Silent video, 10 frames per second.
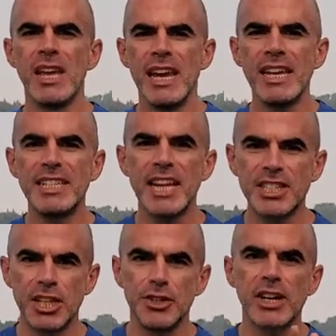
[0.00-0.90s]
In
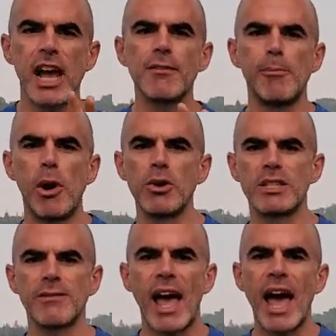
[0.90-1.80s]
addition, you're gonna have the bonus
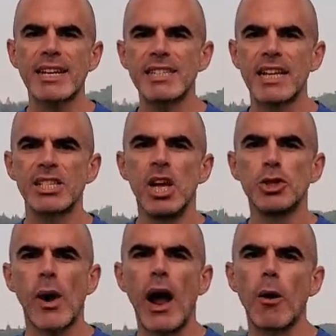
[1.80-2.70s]
of access
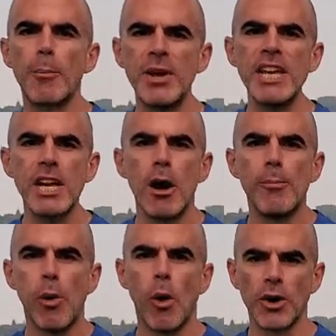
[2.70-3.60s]
to our Peak
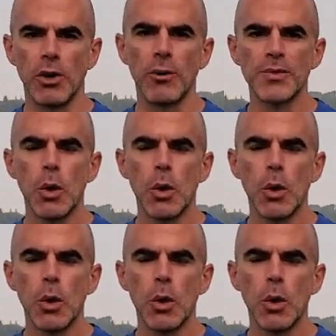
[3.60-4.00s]
Portal,